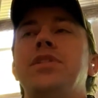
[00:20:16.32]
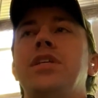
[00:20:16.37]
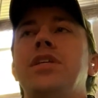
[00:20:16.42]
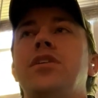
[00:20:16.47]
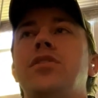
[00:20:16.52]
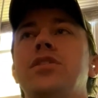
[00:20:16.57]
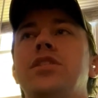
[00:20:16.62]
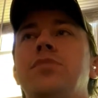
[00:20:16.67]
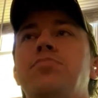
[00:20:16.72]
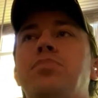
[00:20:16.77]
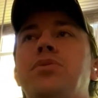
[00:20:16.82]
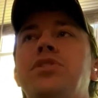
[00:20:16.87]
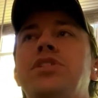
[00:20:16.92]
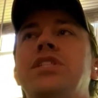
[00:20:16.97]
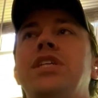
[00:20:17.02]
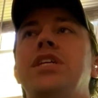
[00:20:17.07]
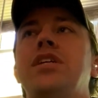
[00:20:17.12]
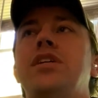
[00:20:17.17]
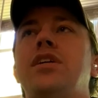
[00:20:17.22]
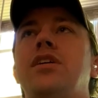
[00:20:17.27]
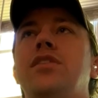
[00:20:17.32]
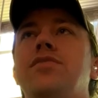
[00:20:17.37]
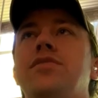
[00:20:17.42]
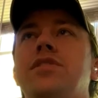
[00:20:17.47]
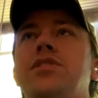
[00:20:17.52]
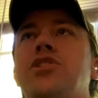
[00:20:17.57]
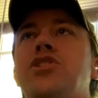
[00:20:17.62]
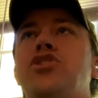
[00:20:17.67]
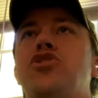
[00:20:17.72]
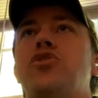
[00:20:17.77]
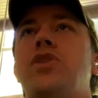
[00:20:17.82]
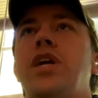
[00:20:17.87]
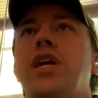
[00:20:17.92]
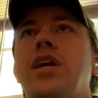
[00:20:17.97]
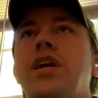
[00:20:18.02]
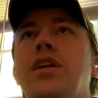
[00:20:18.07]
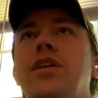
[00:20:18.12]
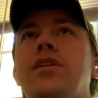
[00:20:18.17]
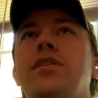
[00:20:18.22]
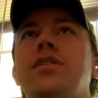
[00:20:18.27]
you know, it's a percent of the
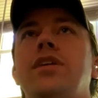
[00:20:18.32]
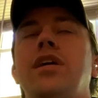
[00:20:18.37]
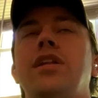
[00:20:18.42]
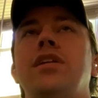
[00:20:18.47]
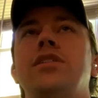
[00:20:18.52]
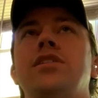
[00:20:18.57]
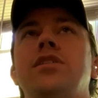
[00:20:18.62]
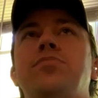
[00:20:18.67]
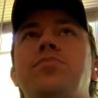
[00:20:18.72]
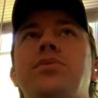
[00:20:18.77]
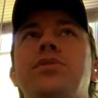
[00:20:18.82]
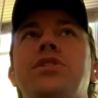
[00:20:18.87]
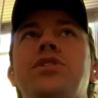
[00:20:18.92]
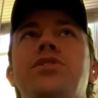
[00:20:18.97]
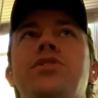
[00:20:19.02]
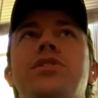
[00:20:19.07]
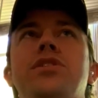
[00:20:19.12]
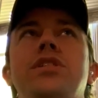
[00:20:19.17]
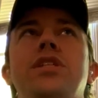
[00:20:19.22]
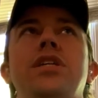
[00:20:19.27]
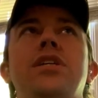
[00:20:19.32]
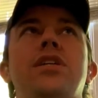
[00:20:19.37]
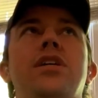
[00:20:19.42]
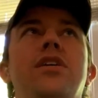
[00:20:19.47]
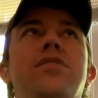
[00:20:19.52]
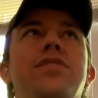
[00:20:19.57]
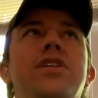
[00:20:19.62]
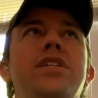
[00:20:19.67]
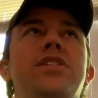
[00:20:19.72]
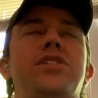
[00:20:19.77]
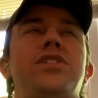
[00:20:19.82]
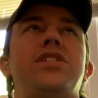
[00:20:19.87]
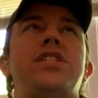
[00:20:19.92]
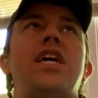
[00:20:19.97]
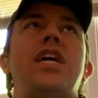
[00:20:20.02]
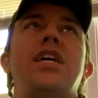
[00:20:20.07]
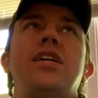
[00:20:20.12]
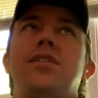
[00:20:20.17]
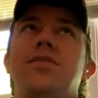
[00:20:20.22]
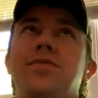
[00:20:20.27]
trade, and it's a percent of each
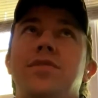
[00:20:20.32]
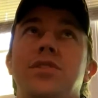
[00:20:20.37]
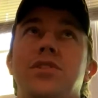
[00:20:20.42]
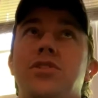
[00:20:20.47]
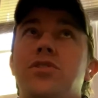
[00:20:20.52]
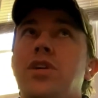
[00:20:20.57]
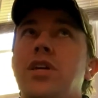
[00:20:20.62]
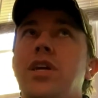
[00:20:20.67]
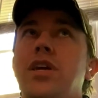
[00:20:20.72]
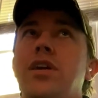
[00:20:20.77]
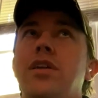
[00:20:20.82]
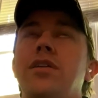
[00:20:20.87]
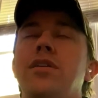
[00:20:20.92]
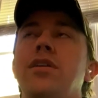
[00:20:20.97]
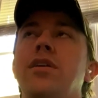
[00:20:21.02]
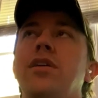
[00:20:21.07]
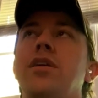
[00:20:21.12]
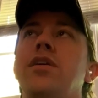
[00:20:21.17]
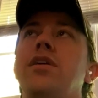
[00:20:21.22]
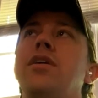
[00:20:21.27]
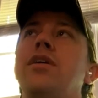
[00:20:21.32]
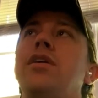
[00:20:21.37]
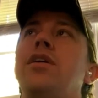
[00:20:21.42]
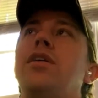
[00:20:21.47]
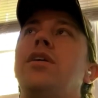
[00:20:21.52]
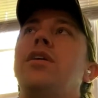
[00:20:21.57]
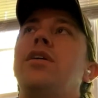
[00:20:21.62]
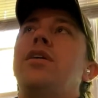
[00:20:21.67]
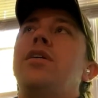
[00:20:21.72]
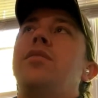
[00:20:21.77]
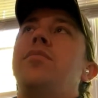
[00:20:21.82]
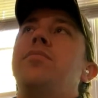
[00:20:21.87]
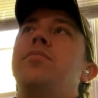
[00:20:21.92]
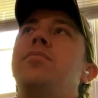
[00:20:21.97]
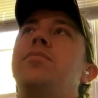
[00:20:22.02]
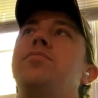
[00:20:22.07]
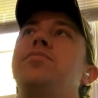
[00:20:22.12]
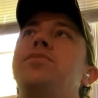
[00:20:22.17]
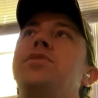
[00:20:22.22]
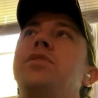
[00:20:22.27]
side of the trade
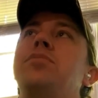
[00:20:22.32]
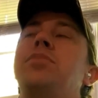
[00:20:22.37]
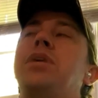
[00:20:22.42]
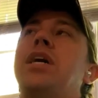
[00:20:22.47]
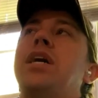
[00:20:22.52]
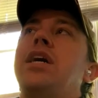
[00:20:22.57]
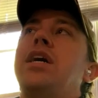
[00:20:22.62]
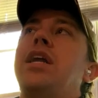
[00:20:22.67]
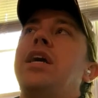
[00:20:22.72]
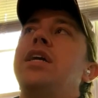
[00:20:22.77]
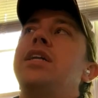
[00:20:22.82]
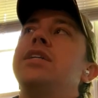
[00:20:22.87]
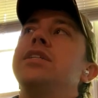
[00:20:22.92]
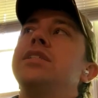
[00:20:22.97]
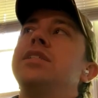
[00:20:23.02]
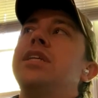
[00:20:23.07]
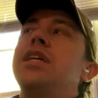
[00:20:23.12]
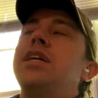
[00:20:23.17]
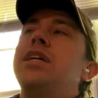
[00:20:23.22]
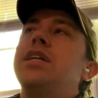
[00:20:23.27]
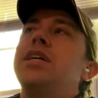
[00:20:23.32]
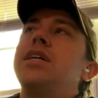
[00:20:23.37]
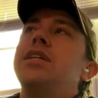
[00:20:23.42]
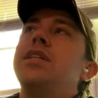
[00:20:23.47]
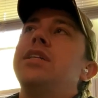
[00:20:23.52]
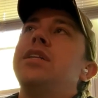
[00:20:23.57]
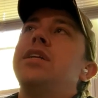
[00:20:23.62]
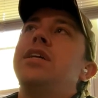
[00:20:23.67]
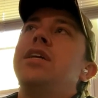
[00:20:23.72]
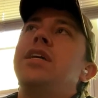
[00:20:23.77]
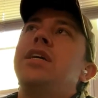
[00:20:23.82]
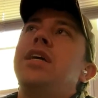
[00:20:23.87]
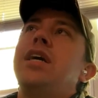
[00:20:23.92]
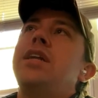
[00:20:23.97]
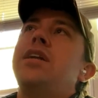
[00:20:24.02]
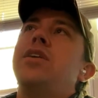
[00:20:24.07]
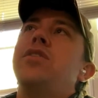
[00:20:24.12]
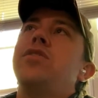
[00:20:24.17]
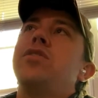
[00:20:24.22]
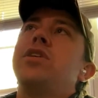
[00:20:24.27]
um, to buy it and to sell it. And
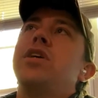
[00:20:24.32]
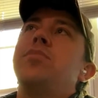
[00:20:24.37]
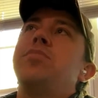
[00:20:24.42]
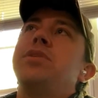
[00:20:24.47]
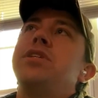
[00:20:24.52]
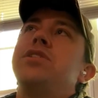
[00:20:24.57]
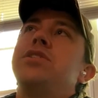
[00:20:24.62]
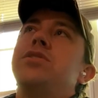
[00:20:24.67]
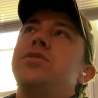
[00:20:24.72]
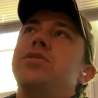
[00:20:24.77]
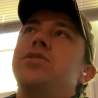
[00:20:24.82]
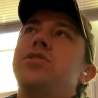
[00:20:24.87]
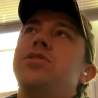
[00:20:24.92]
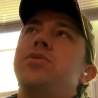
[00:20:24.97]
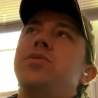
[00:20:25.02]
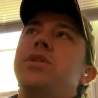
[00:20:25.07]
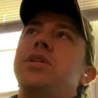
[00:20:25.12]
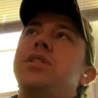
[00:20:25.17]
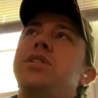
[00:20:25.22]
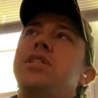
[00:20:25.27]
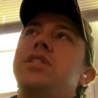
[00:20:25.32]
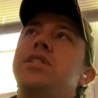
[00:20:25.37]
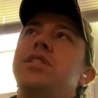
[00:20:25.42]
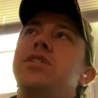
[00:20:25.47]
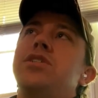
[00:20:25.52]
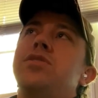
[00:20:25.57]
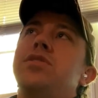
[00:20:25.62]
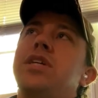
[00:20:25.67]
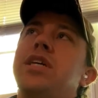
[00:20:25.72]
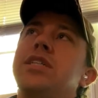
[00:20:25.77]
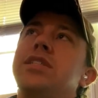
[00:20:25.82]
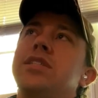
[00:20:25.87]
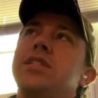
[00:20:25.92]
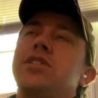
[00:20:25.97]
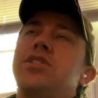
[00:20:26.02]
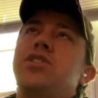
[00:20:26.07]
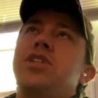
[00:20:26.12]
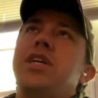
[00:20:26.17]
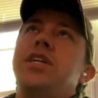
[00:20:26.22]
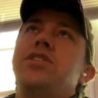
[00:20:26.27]
and other companies don't do it. Decentralized
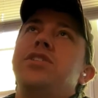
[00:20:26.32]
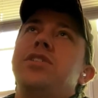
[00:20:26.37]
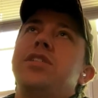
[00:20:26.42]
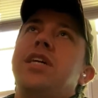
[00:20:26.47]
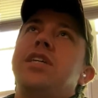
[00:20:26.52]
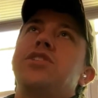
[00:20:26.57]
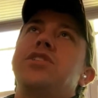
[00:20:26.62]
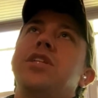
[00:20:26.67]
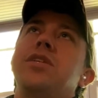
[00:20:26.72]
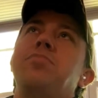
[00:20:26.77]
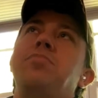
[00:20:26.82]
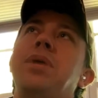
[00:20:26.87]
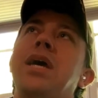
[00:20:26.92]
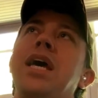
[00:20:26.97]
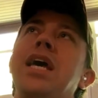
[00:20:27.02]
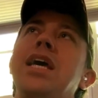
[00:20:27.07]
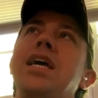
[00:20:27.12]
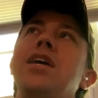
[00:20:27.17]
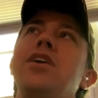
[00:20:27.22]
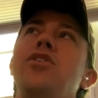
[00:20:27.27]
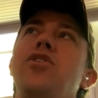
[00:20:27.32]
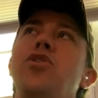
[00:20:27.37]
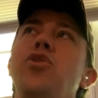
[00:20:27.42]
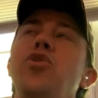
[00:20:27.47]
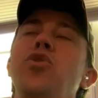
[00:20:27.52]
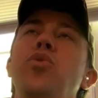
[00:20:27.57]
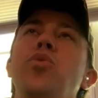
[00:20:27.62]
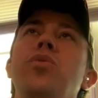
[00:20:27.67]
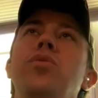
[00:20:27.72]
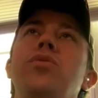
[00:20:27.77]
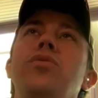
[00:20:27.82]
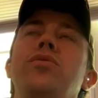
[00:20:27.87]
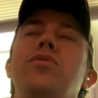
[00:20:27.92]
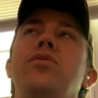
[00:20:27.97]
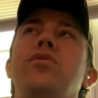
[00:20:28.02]
exchanges actually pay you